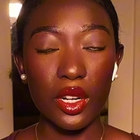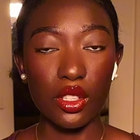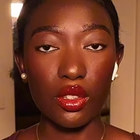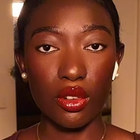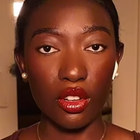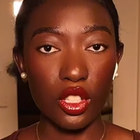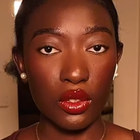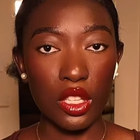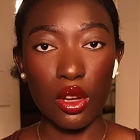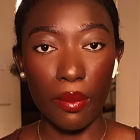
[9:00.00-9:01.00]
is
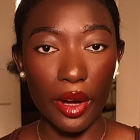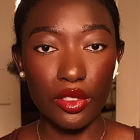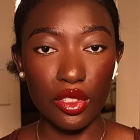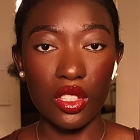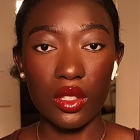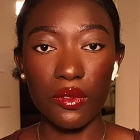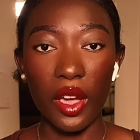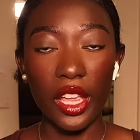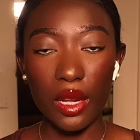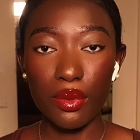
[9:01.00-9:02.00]
crossing your boundaries, if you're
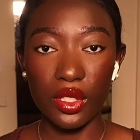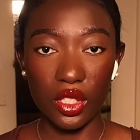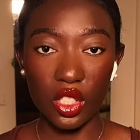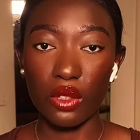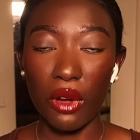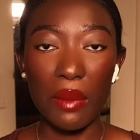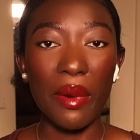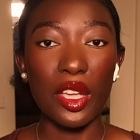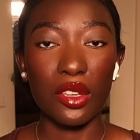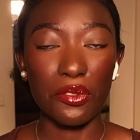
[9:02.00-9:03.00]
in a position
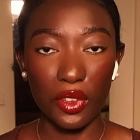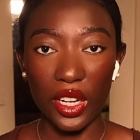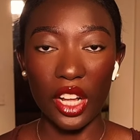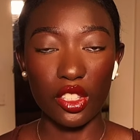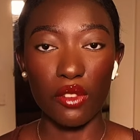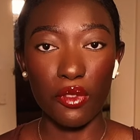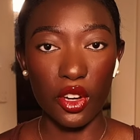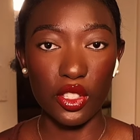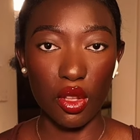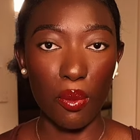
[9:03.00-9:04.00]
whereby you feel like your
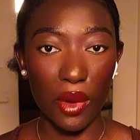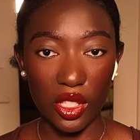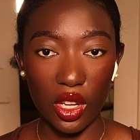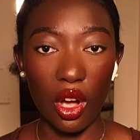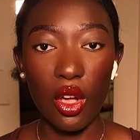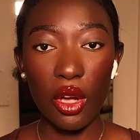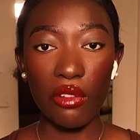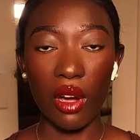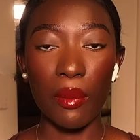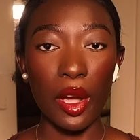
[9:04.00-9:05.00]
voice don't matter,
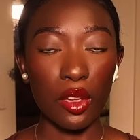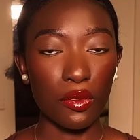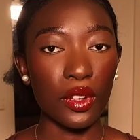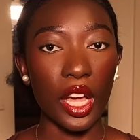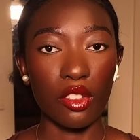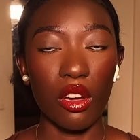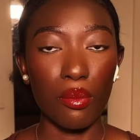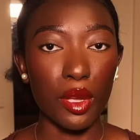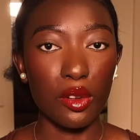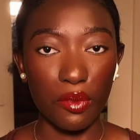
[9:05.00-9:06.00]
whereby you feel like you are
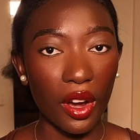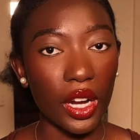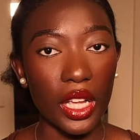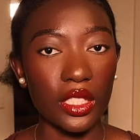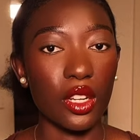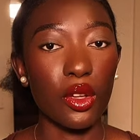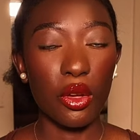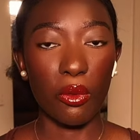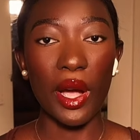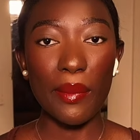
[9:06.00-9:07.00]
being violated,
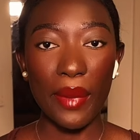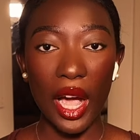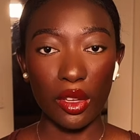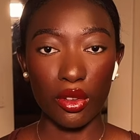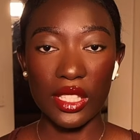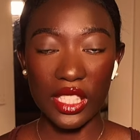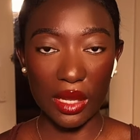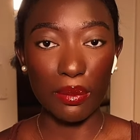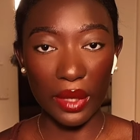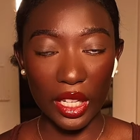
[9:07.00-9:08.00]
whereby you are
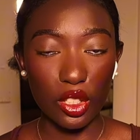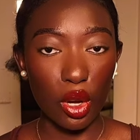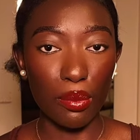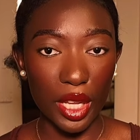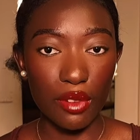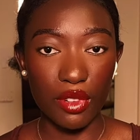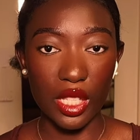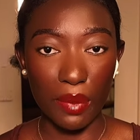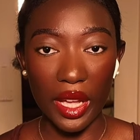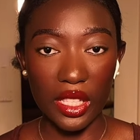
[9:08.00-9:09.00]
simply not being
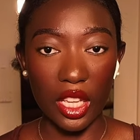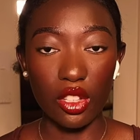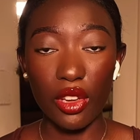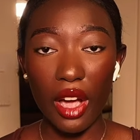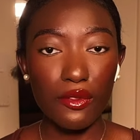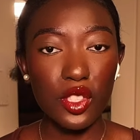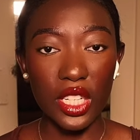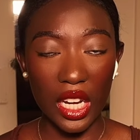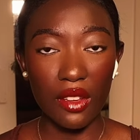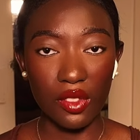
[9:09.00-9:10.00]
respected, you have to
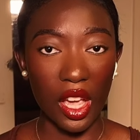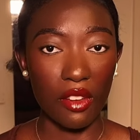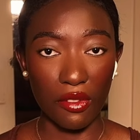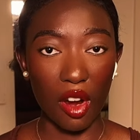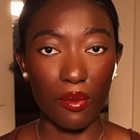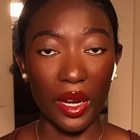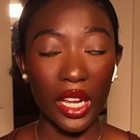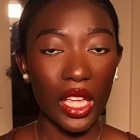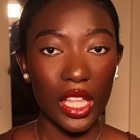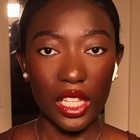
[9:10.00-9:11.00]
leave that environment.
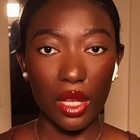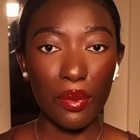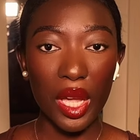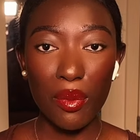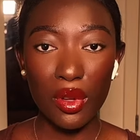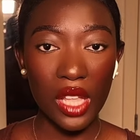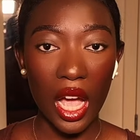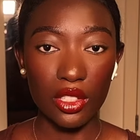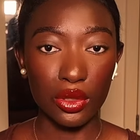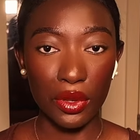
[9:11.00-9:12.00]
The people that
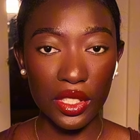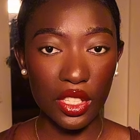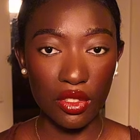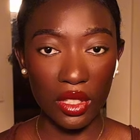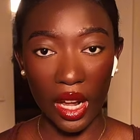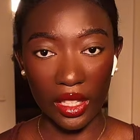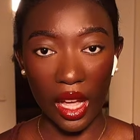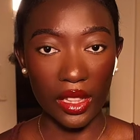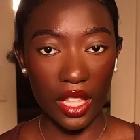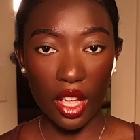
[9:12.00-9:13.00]
are treating you like
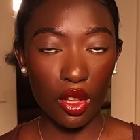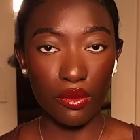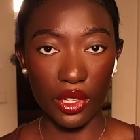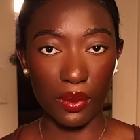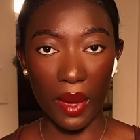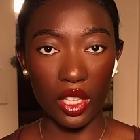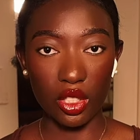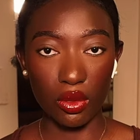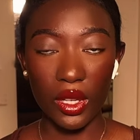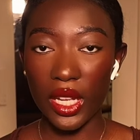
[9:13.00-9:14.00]
that, they don't respect
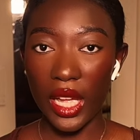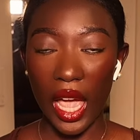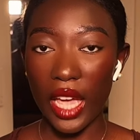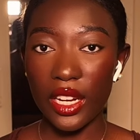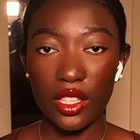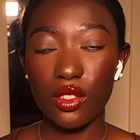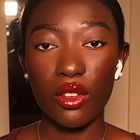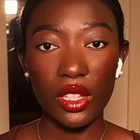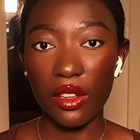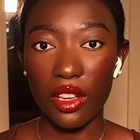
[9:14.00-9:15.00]
you. And it's
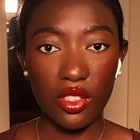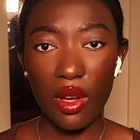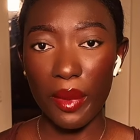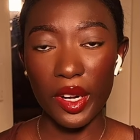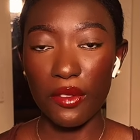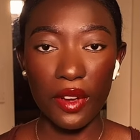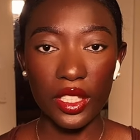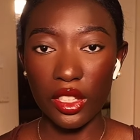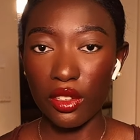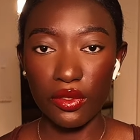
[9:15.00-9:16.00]
not by the fact
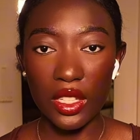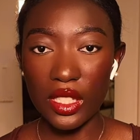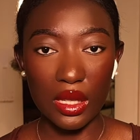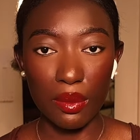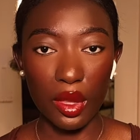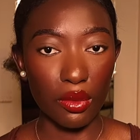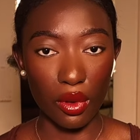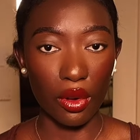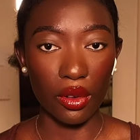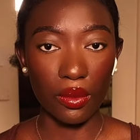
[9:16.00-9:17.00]
that you've done something
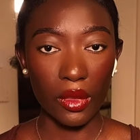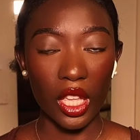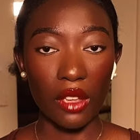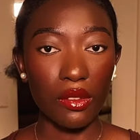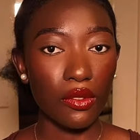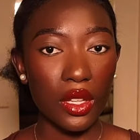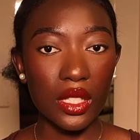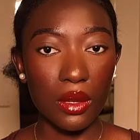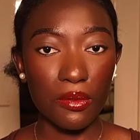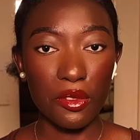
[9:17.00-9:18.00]
wrong. If you've done
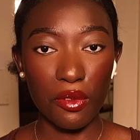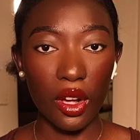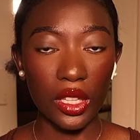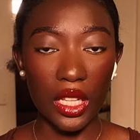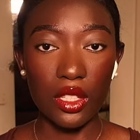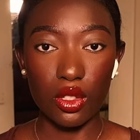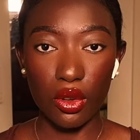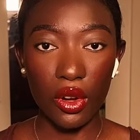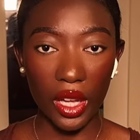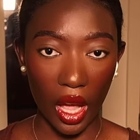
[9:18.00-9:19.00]
something wrong, then
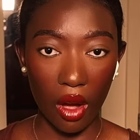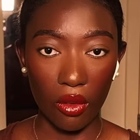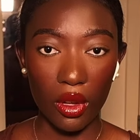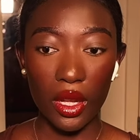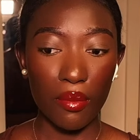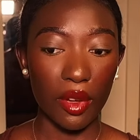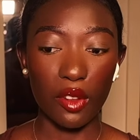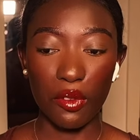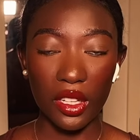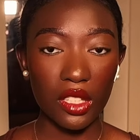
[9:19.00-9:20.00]
talk it out. But the
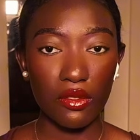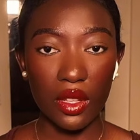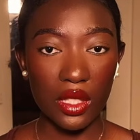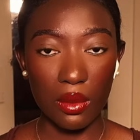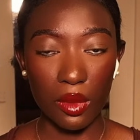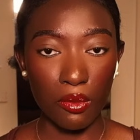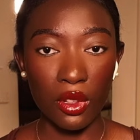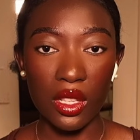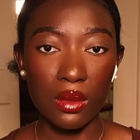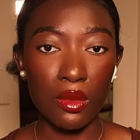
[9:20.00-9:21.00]
fact that you've done something
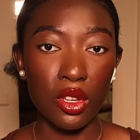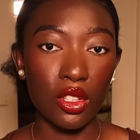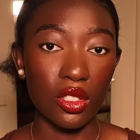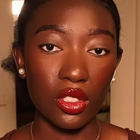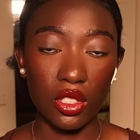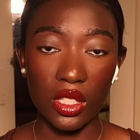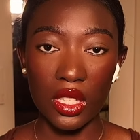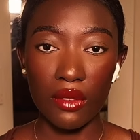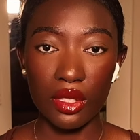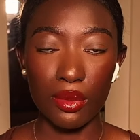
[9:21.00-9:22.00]
wrong doesn't mean you
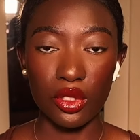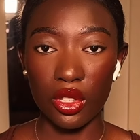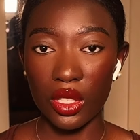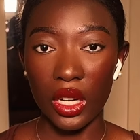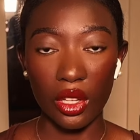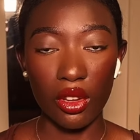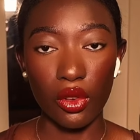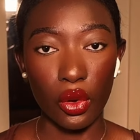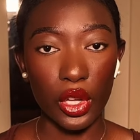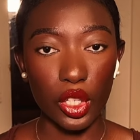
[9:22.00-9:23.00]
deserve to be treated like you're
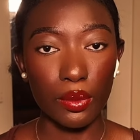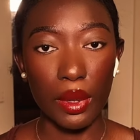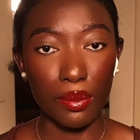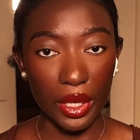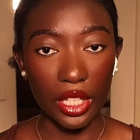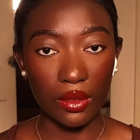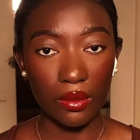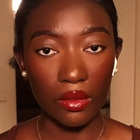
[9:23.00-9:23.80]
not a human being.